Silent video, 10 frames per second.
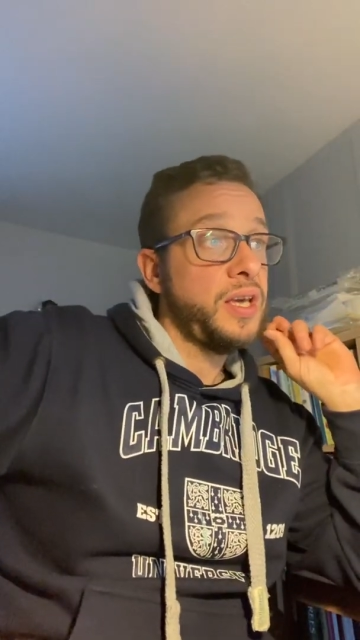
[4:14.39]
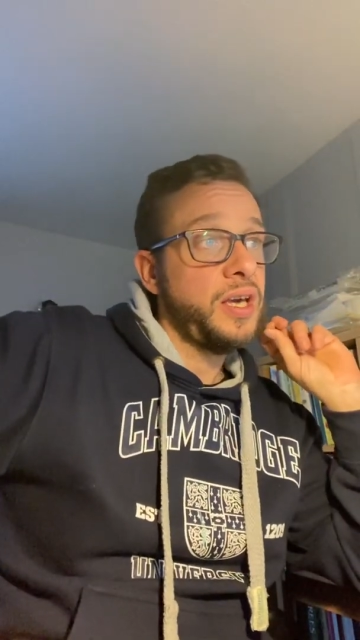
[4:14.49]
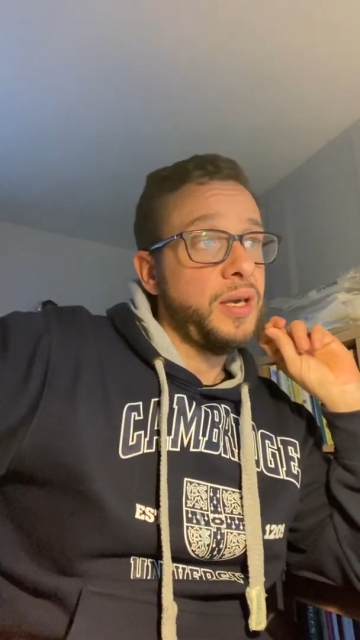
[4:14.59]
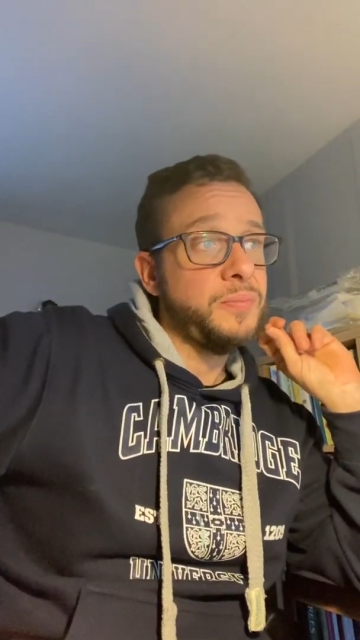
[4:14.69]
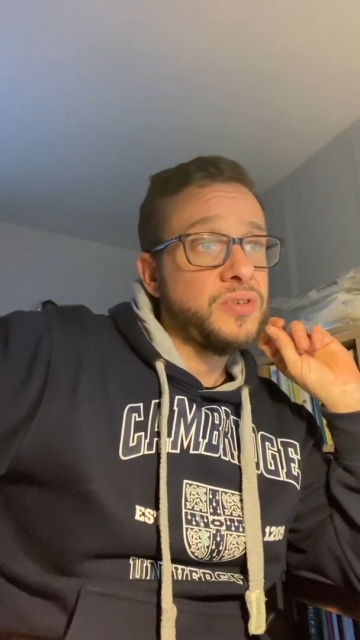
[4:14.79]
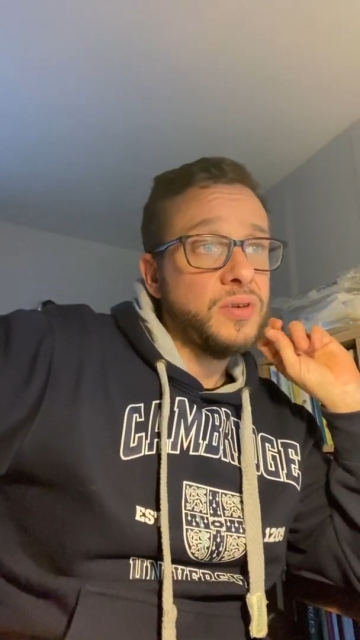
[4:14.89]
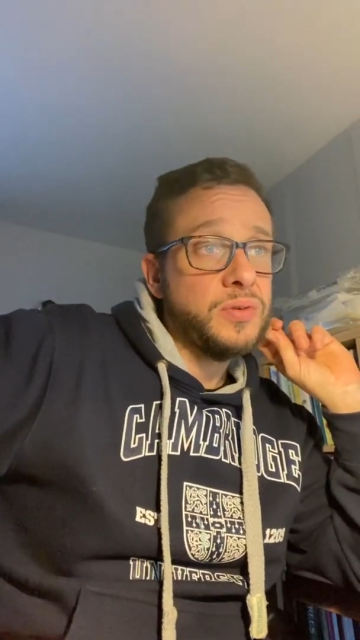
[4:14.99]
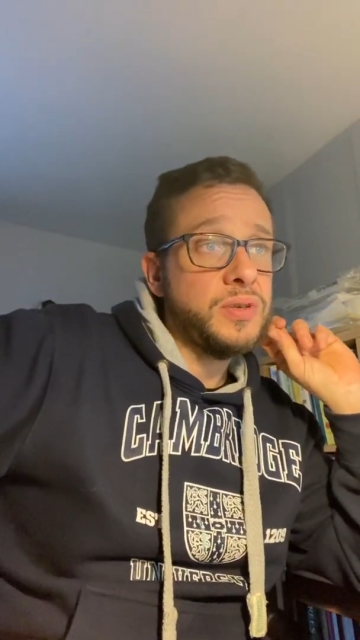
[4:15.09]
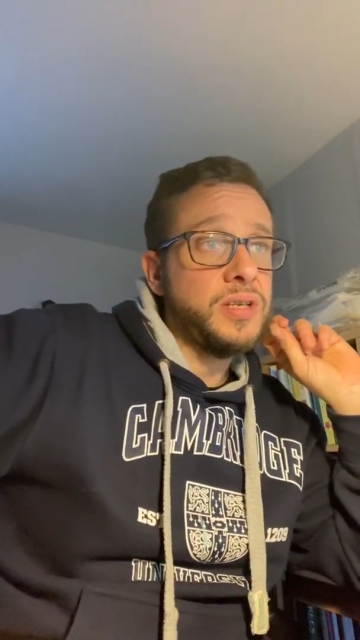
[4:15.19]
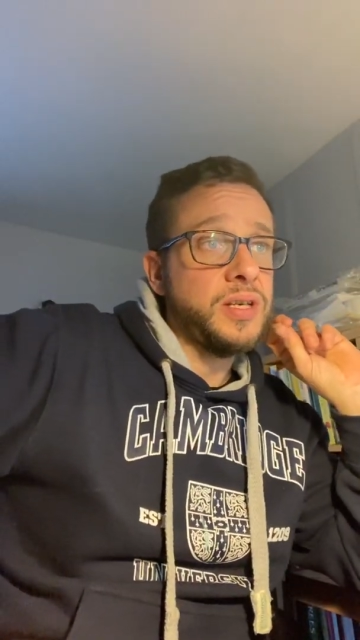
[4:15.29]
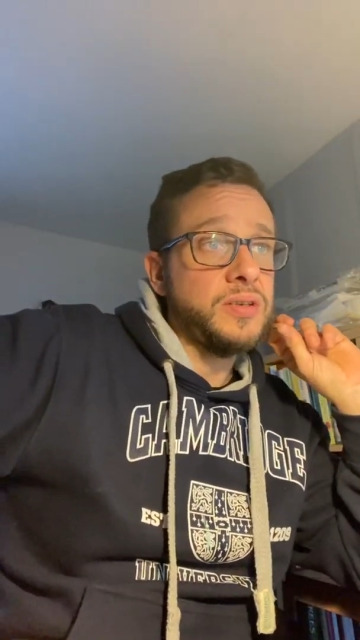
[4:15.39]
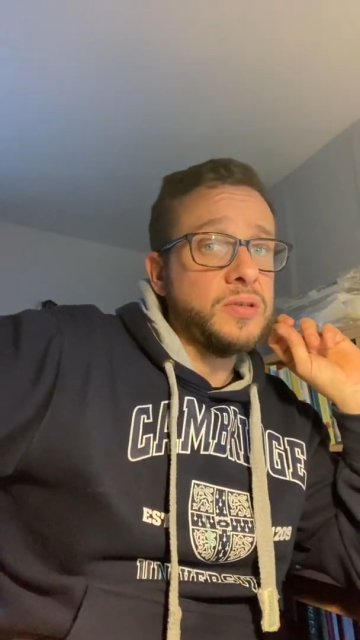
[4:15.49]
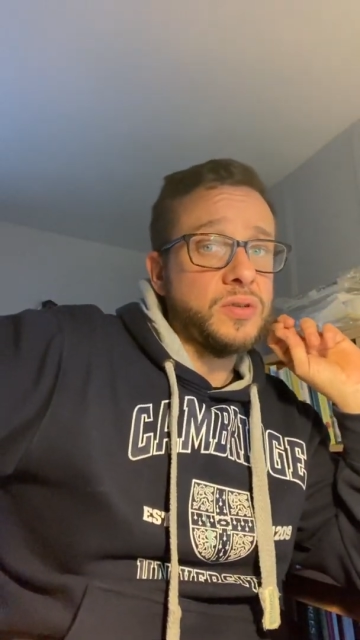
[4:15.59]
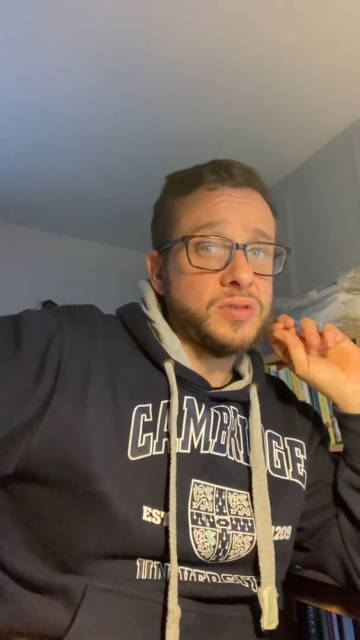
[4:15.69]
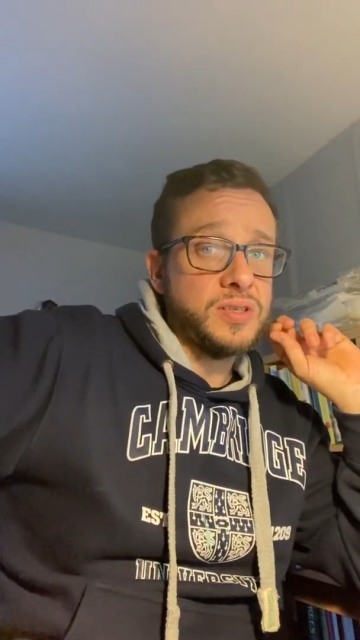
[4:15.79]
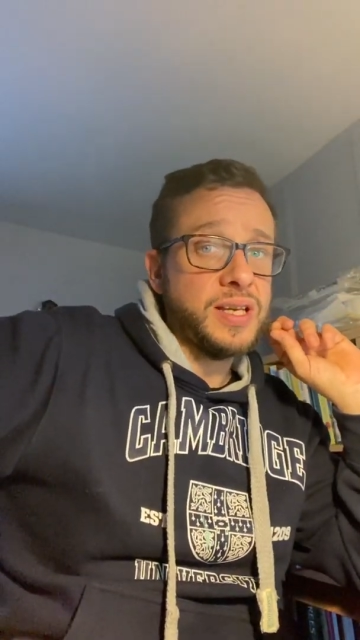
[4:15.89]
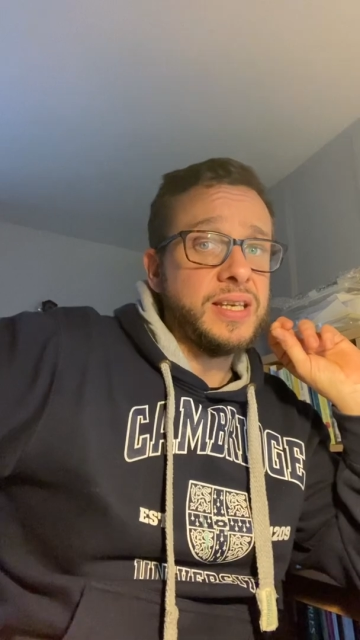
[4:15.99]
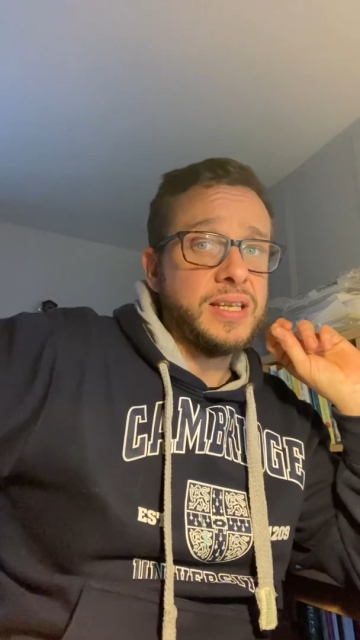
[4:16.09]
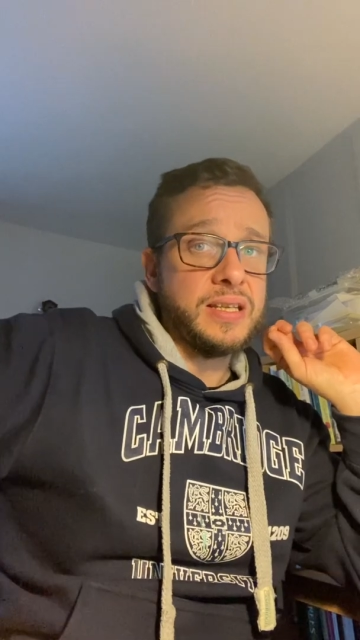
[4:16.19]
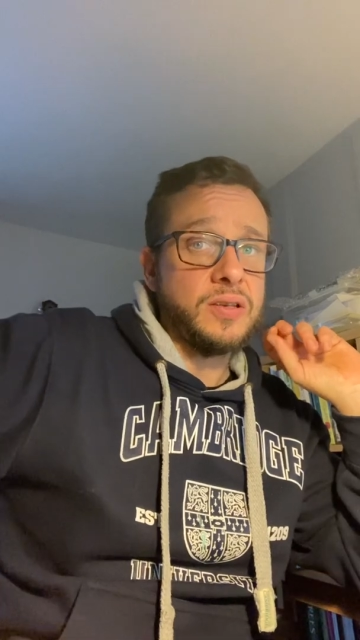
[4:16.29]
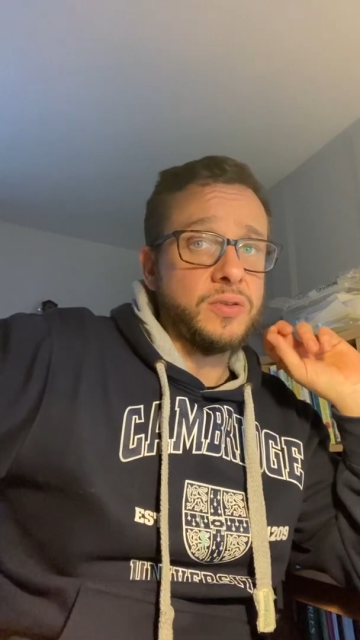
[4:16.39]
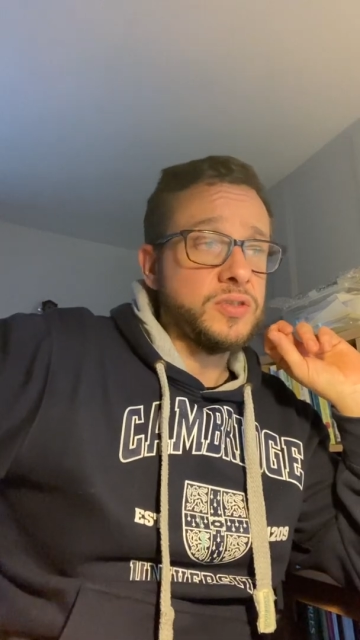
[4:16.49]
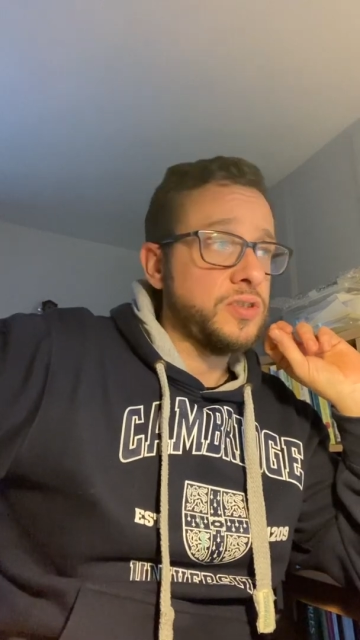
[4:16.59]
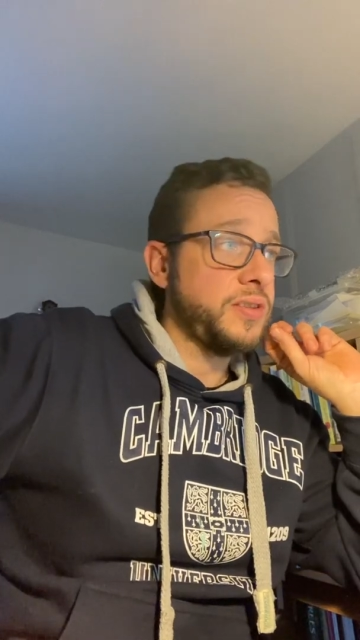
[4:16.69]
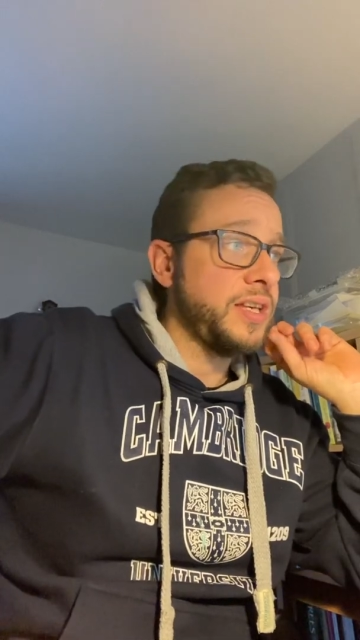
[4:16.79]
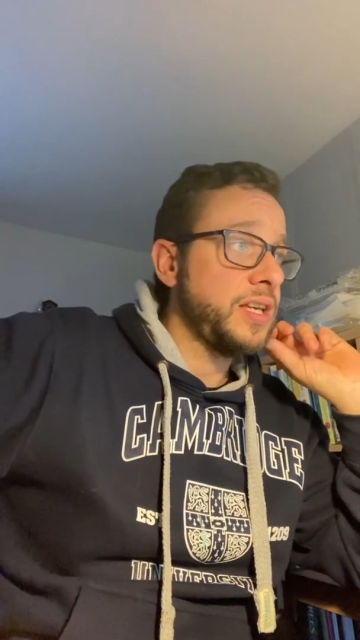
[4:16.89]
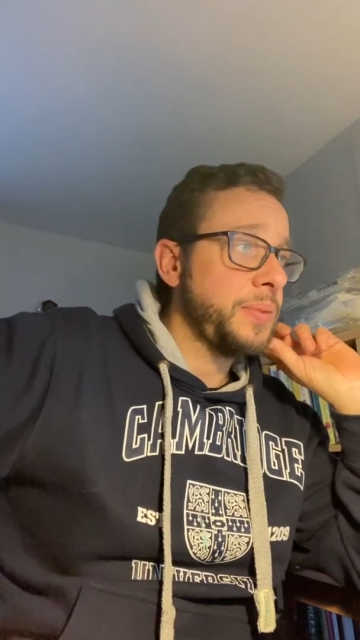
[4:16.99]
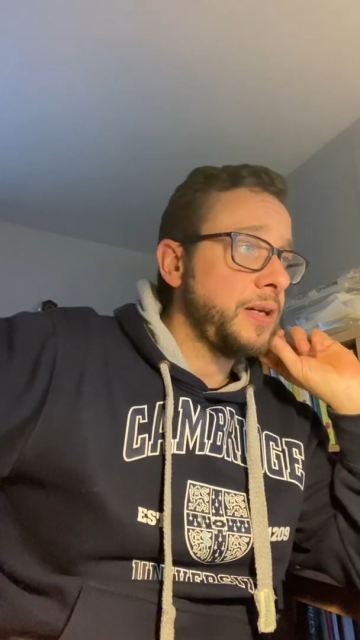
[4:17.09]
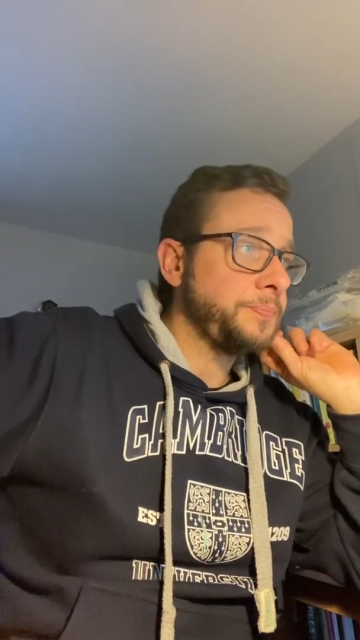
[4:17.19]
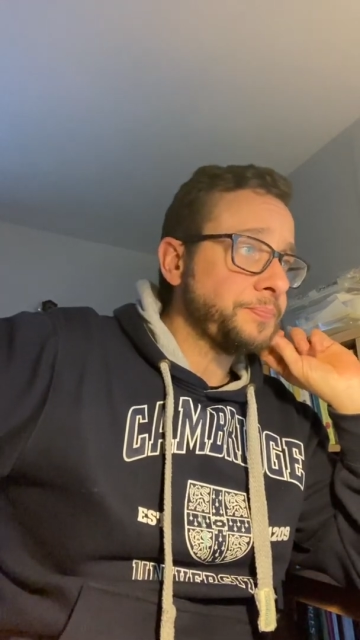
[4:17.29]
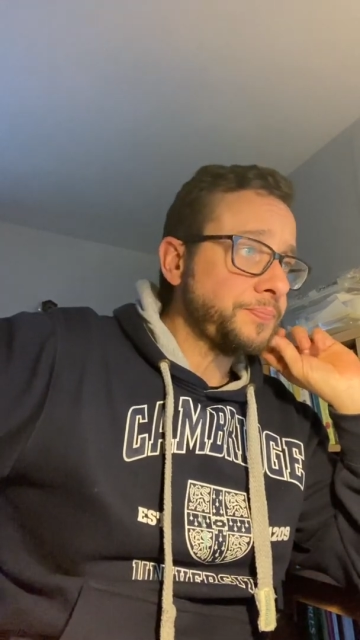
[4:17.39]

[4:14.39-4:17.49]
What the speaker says: So lots to take in there, lots to think about.